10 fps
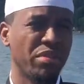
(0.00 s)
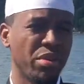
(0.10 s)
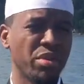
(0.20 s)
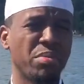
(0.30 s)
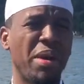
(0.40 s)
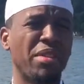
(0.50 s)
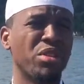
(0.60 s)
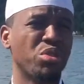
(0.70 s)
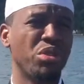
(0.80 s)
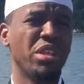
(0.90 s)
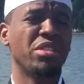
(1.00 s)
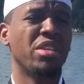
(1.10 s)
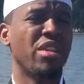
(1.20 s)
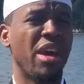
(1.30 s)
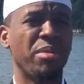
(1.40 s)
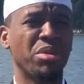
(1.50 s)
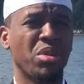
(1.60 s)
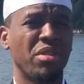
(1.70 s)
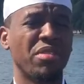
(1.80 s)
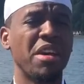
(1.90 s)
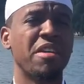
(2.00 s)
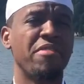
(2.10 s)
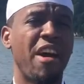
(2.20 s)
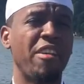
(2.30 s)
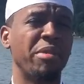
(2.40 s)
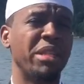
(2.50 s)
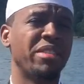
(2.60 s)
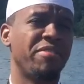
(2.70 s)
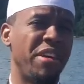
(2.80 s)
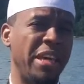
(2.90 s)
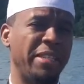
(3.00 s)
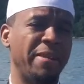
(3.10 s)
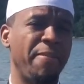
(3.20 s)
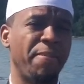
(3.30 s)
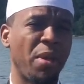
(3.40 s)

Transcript: and viewers upon the sunnah to another episode of 5 Minutes of Faida.